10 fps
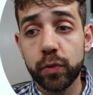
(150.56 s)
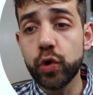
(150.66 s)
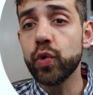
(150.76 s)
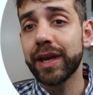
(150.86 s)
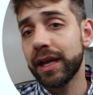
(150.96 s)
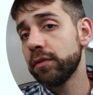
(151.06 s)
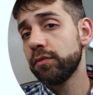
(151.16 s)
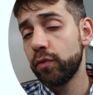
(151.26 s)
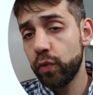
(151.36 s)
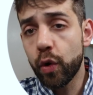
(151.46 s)
you can
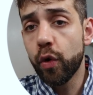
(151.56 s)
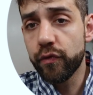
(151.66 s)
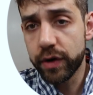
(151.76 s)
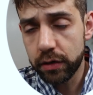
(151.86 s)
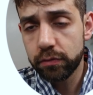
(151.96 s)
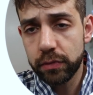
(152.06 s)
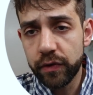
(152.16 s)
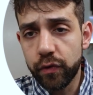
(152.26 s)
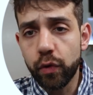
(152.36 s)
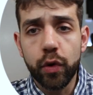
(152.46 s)
recover
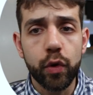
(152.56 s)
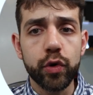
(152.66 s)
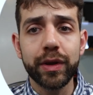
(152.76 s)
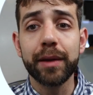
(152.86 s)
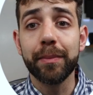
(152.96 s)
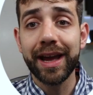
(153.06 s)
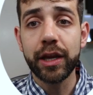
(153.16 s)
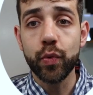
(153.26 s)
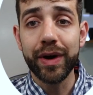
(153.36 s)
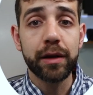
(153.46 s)
the phone or you can buy a
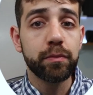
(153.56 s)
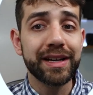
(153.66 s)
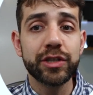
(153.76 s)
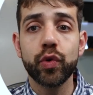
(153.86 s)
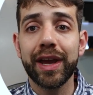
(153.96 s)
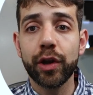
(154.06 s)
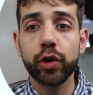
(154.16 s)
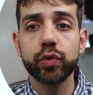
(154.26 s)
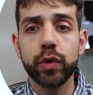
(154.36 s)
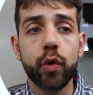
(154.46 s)
new one, but you
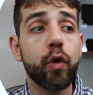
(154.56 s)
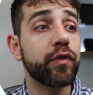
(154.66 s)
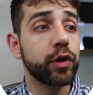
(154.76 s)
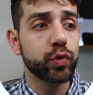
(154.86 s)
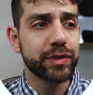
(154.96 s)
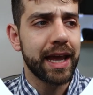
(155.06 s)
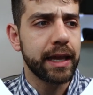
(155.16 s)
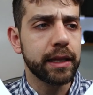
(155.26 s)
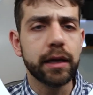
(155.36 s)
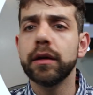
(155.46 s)
cannot recover those
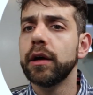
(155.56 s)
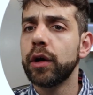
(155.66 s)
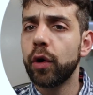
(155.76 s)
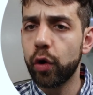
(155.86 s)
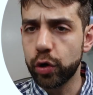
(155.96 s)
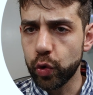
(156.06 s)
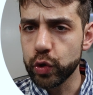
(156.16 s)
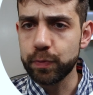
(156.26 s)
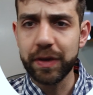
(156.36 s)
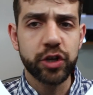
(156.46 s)
data or
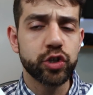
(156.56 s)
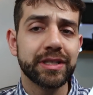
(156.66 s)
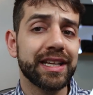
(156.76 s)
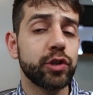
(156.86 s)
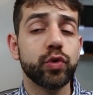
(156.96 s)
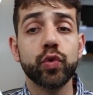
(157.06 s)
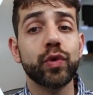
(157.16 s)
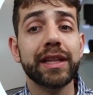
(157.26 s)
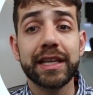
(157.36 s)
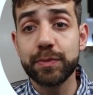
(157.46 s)
those pictures that you
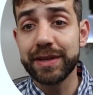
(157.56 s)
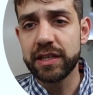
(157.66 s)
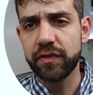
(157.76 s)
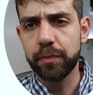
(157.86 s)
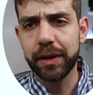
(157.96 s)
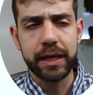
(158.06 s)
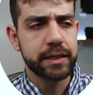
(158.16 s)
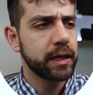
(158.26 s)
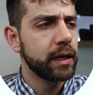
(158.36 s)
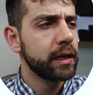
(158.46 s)
took in a specific
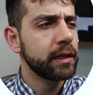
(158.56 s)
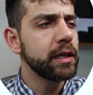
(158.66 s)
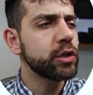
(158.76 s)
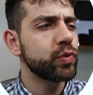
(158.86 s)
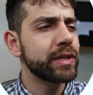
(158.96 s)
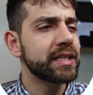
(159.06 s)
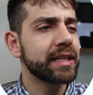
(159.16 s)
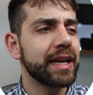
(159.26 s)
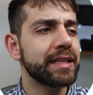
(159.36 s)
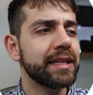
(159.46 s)
place. This
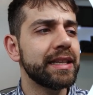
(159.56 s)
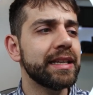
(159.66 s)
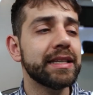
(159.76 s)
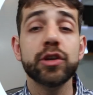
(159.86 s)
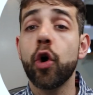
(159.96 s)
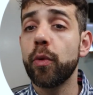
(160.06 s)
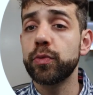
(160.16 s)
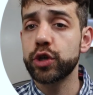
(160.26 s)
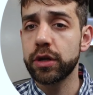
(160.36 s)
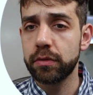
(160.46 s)
reason that this
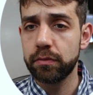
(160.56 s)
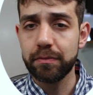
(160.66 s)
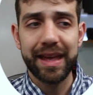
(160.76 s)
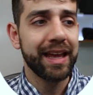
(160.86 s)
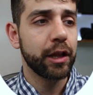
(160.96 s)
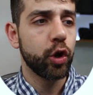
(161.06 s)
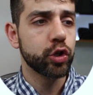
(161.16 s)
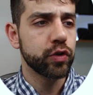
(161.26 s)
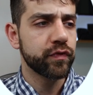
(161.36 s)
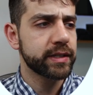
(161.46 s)
option makes a
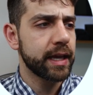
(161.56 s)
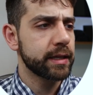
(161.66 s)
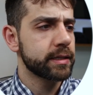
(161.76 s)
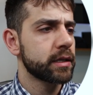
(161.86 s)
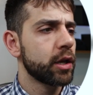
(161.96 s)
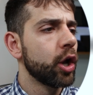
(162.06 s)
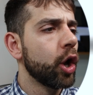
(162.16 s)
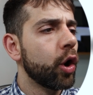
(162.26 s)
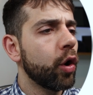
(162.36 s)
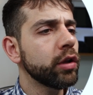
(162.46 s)
lot of sense.
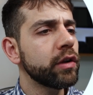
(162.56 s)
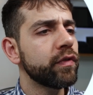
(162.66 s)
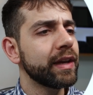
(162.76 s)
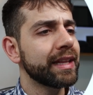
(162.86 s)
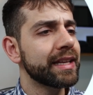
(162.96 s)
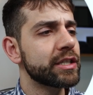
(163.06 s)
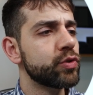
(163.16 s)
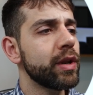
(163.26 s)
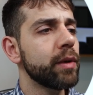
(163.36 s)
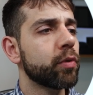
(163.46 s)
Other thing
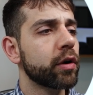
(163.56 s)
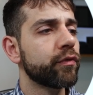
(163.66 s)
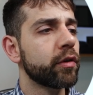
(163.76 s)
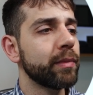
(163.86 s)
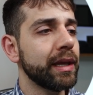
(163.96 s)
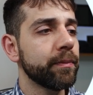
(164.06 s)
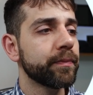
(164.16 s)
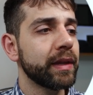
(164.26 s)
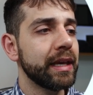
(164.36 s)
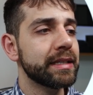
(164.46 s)
that's really important for me
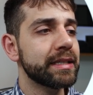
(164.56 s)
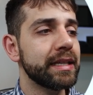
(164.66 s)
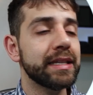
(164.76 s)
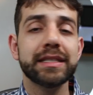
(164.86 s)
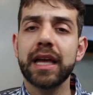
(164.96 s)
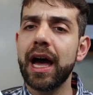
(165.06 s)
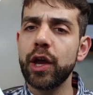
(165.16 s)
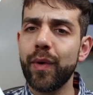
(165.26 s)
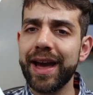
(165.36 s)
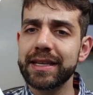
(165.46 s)
is this
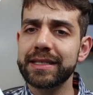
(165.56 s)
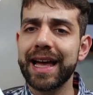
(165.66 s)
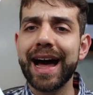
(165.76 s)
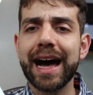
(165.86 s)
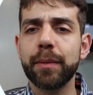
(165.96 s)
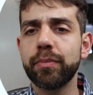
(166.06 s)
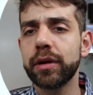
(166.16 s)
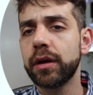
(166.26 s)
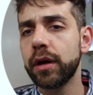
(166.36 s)
iOS app.